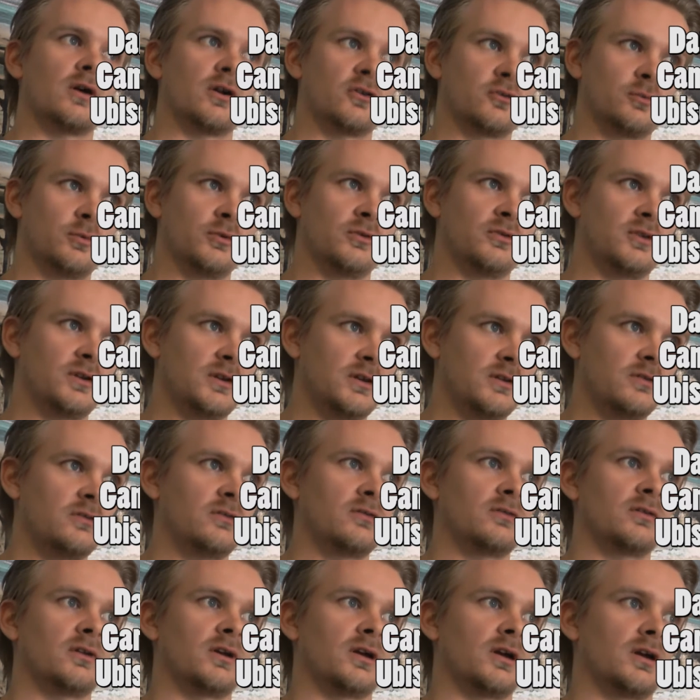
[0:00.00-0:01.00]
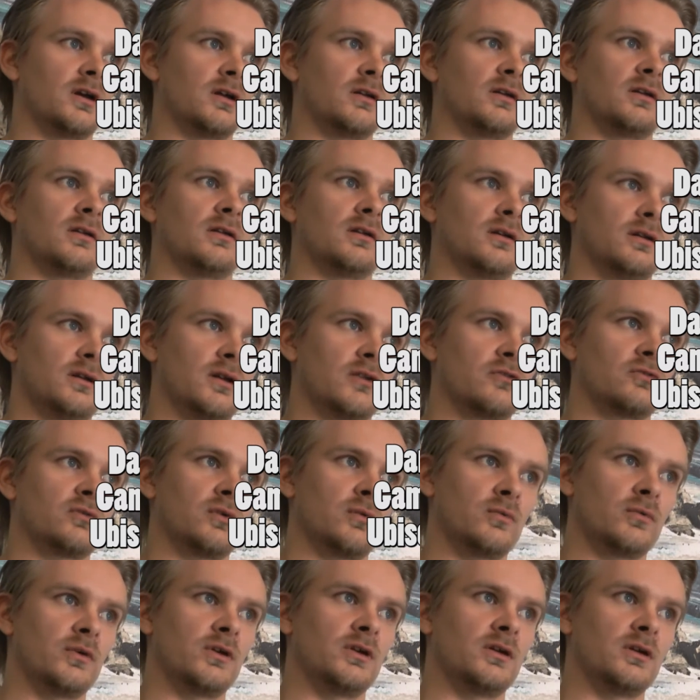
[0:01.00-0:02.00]
expertise, and that's
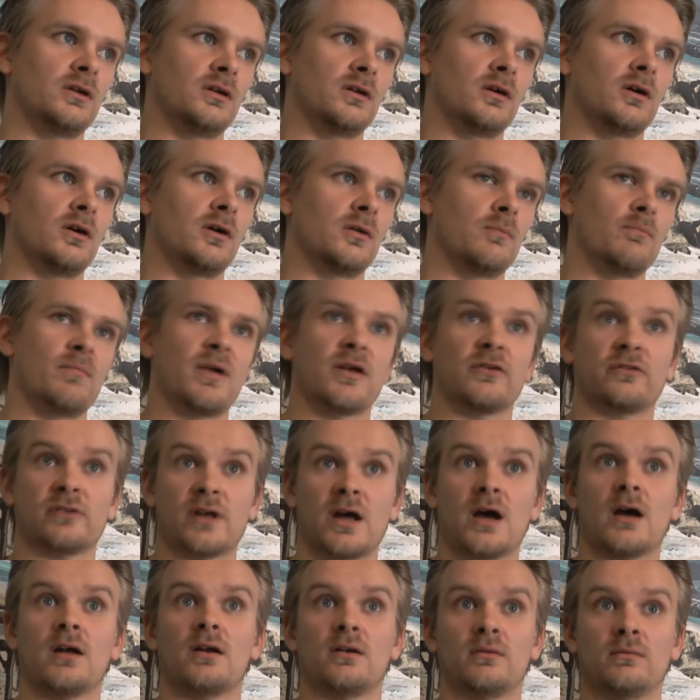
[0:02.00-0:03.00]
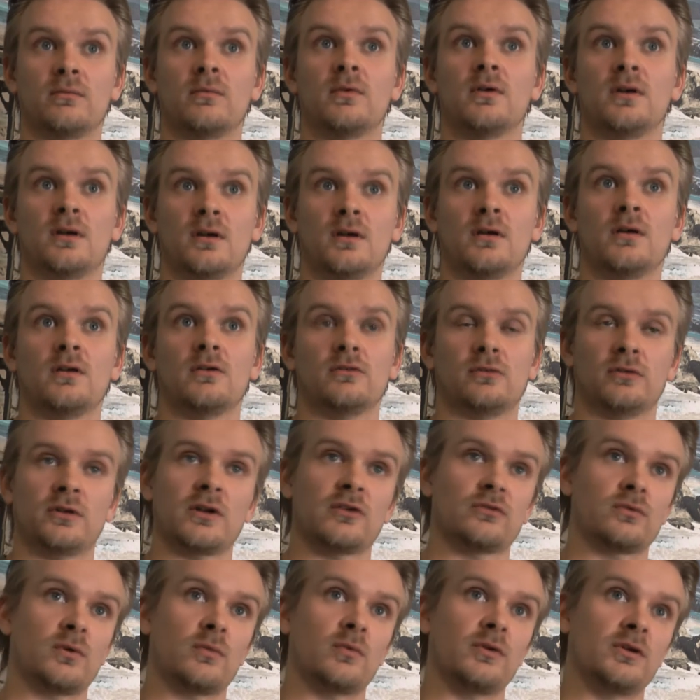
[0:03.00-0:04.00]
what we are best at. So
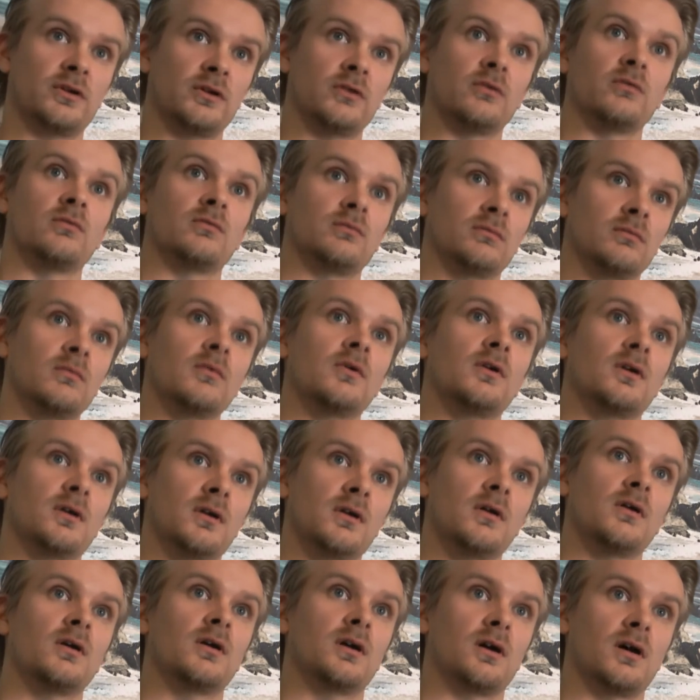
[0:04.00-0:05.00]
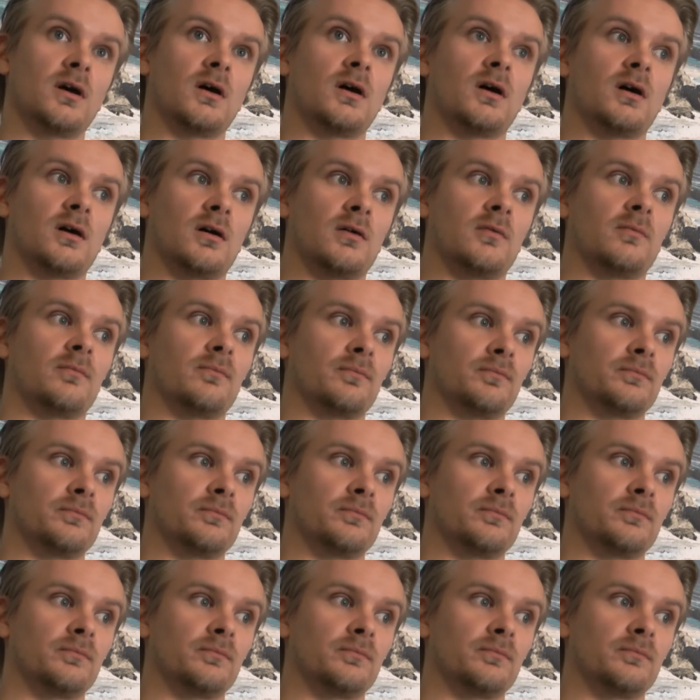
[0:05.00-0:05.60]
that's what we do. But